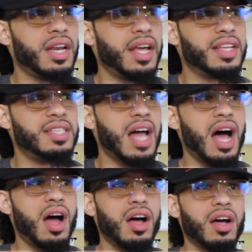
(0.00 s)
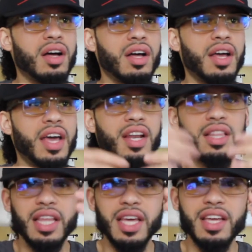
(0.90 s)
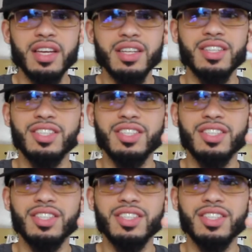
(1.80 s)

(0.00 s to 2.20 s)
is not an elite